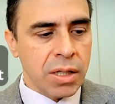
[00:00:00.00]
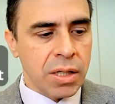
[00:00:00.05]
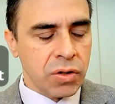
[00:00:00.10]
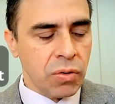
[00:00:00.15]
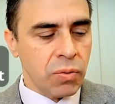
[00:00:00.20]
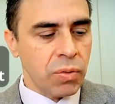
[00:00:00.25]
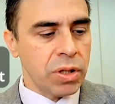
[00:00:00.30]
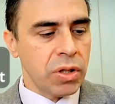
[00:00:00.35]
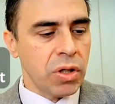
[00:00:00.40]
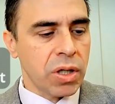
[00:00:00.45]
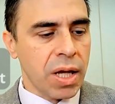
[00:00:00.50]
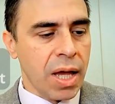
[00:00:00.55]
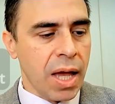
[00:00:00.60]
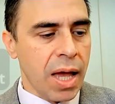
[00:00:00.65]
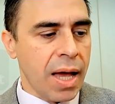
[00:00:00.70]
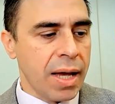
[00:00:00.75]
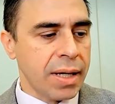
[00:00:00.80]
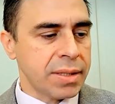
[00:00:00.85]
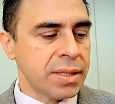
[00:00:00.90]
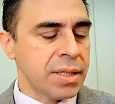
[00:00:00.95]
So we look
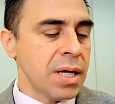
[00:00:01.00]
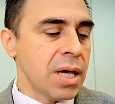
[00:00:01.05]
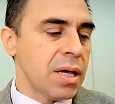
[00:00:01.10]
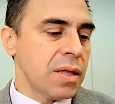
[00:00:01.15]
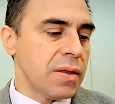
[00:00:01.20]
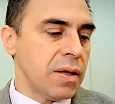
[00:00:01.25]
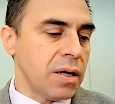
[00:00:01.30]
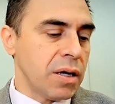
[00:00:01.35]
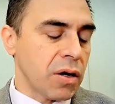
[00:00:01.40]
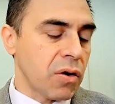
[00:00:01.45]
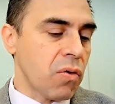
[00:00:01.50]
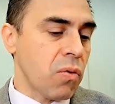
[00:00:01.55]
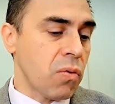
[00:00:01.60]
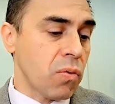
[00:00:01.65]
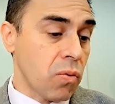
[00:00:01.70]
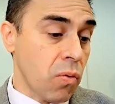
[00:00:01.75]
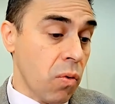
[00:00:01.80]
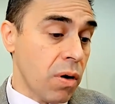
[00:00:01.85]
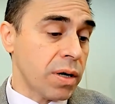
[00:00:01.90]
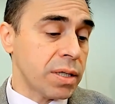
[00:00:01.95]
at the
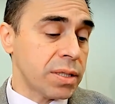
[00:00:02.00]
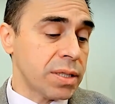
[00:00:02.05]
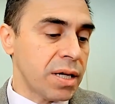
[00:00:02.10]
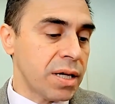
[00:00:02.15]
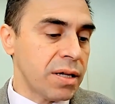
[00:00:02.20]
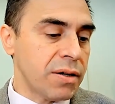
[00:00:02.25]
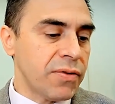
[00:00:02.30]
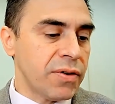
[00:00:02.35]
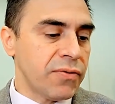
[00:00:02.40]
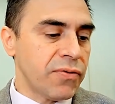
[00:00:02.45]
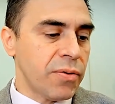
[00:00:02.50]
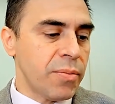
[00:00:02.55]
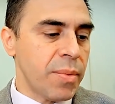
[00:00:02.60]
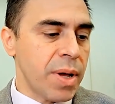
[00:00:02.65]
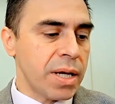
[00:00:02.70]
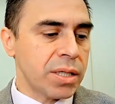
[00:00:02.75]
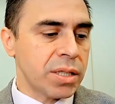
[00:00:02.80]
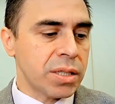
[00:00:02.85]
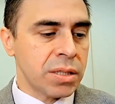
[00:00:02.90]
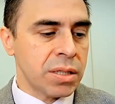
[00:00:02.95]
quantitative
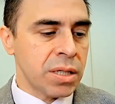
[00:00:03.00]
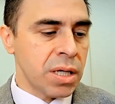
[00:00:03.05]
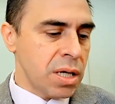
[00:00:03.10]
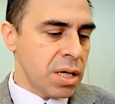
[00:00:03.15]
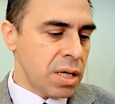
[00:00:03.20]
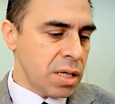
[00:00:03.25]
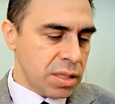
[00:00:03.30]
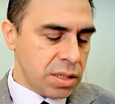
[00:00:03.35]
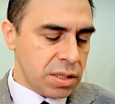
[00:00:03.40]
information,